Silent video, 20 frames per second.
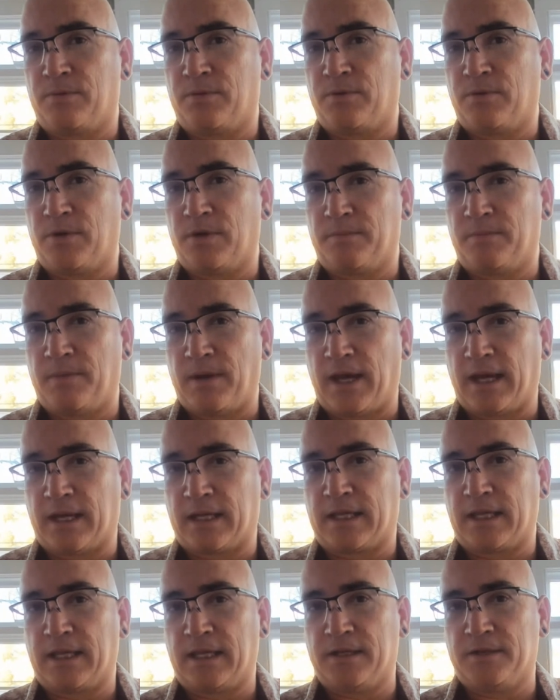put
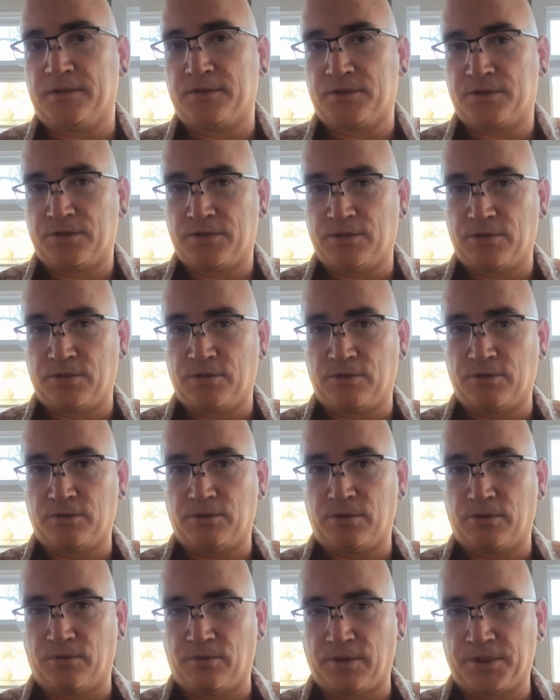back into
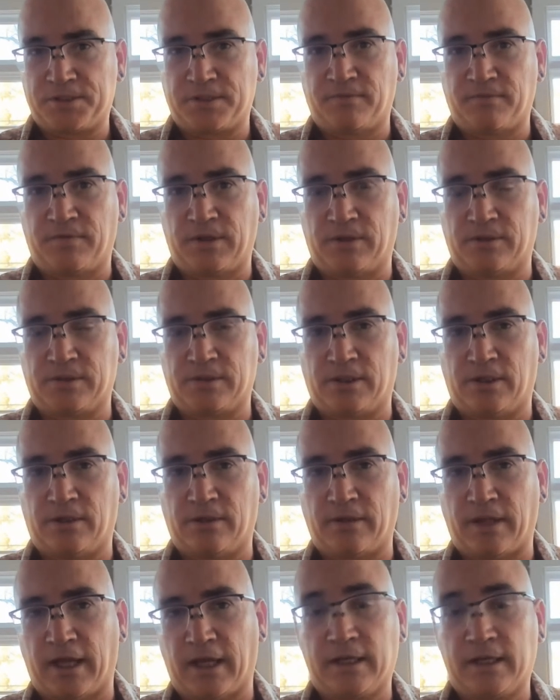the wisdom field and
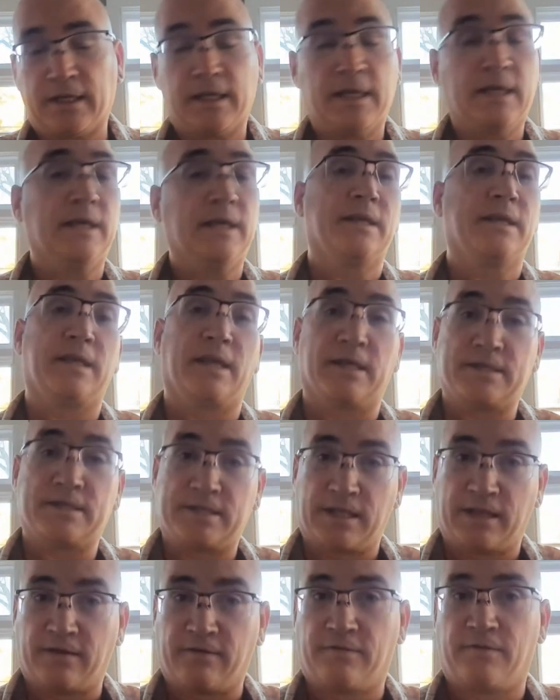all that, yes,
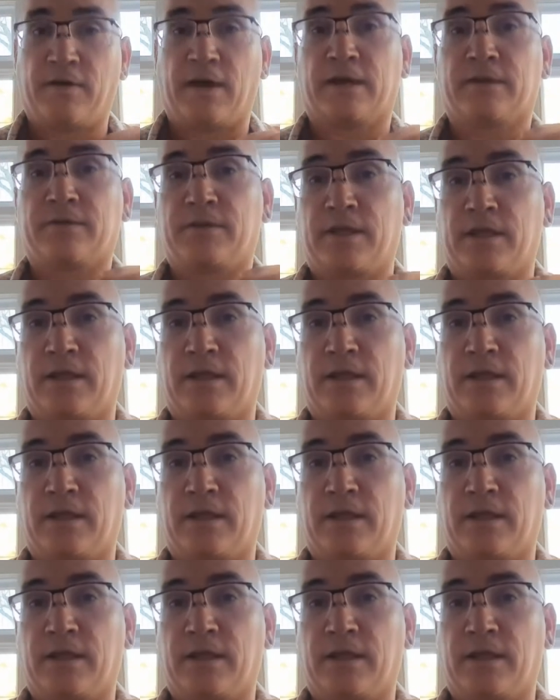they affect